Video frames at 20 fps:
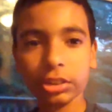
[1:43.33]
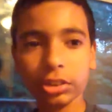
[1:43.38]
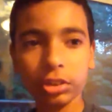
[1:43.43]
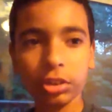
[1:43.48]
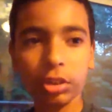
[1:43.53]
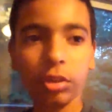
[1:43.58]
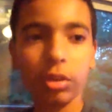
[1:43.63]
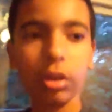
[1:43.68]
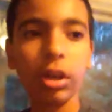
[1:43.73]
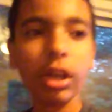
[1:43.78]

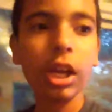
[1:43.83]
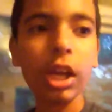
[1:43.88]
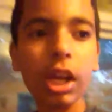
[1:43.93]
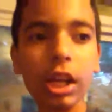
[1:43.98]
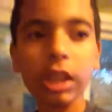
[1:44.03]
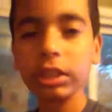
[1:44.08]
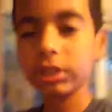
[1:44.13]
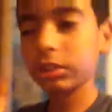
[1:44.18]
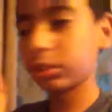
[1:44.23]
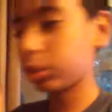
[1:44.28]
So
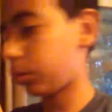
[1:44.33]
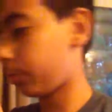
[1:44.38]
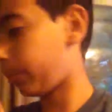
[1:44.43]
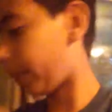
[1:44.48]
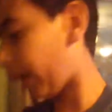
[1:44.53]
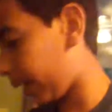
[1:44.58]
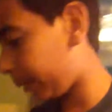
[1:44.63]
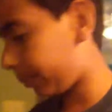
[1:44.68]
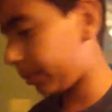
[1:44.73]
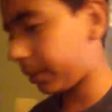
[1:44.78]
so
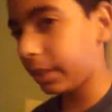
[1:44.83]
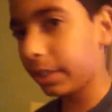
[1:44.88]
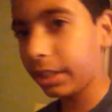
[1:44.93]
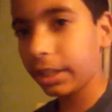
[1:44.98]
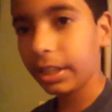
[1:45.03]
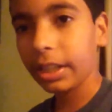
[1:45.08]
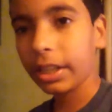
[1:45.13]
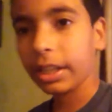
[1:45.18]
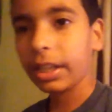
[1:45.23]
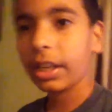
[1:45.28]

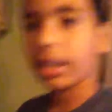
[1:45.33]
maybe